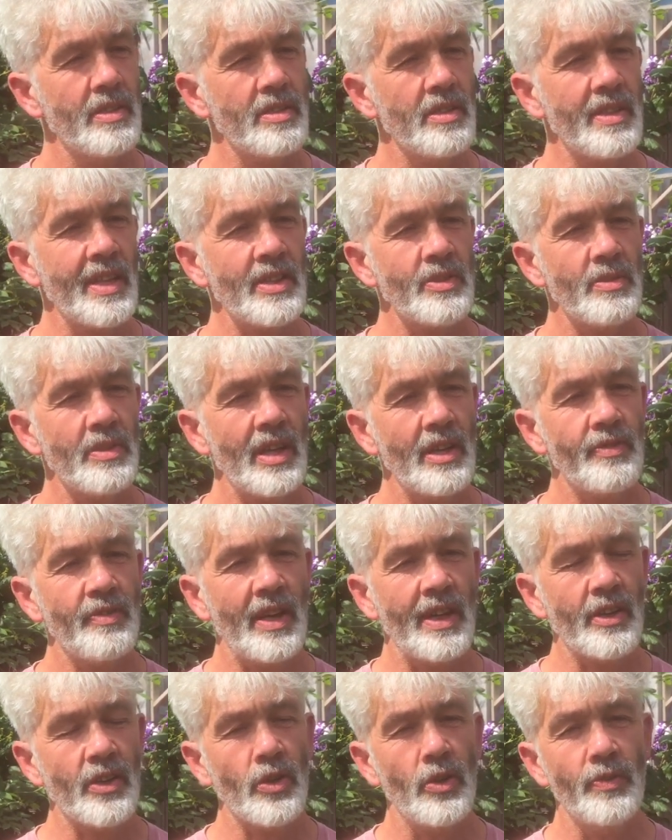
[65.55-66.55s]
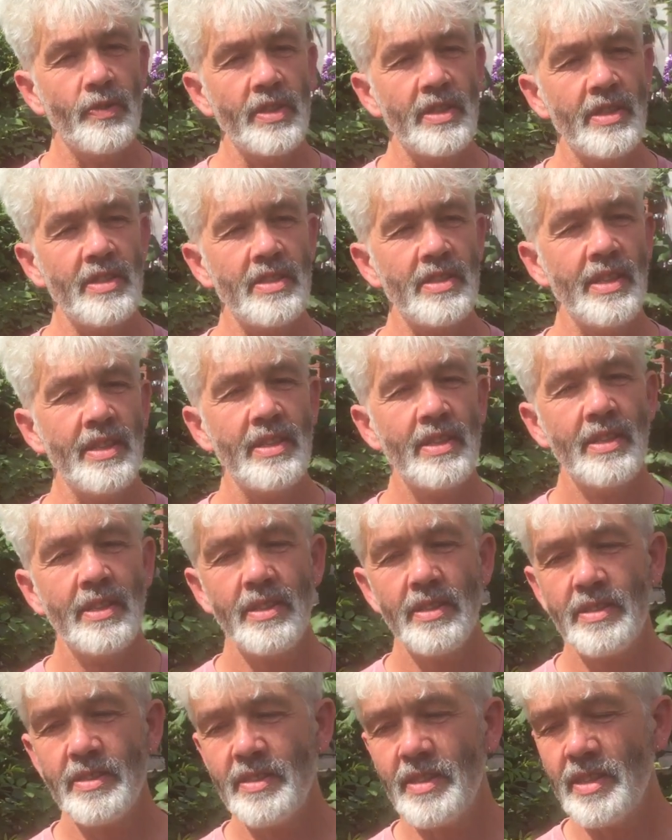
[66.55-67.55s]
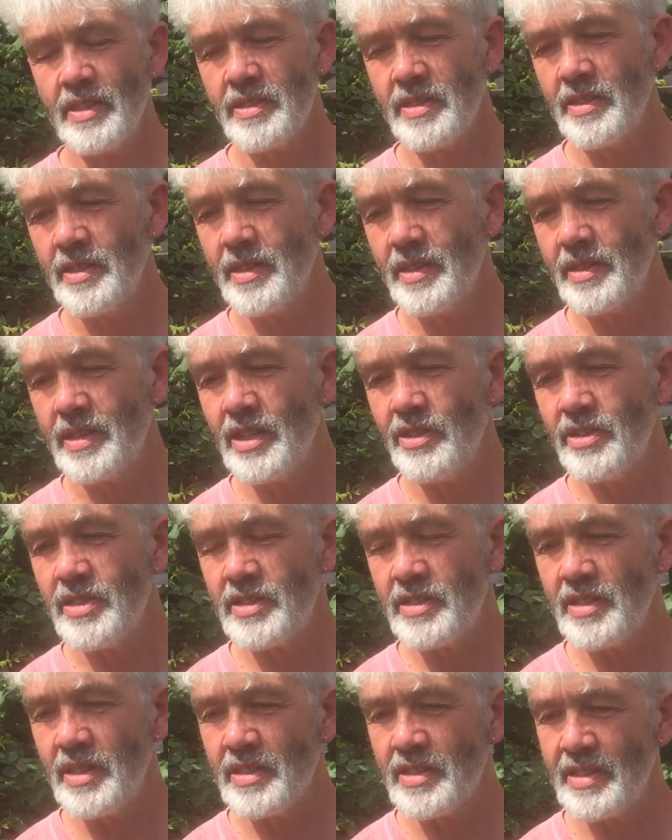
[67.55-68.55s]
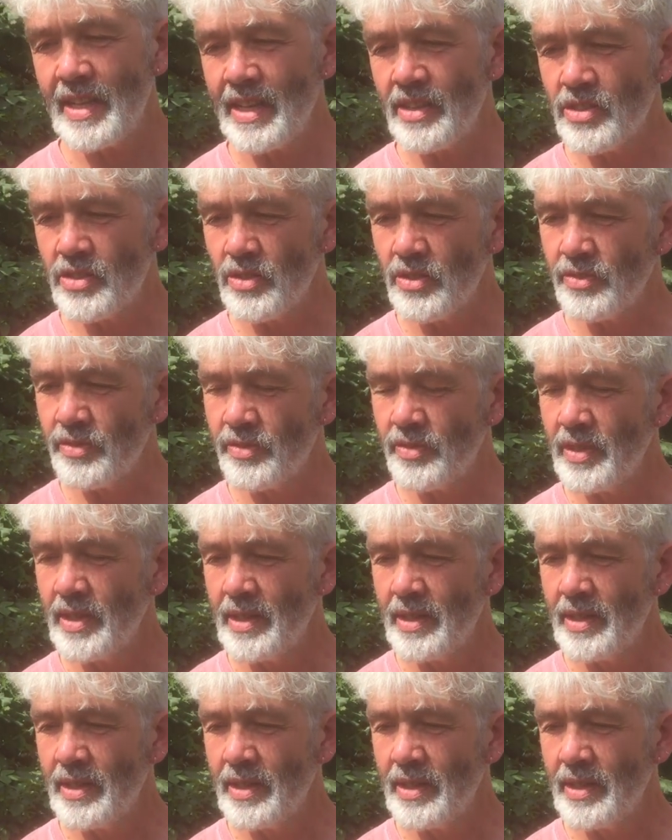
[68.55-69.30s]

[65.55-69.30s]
So that's what I find confidence in, is that there is this sense of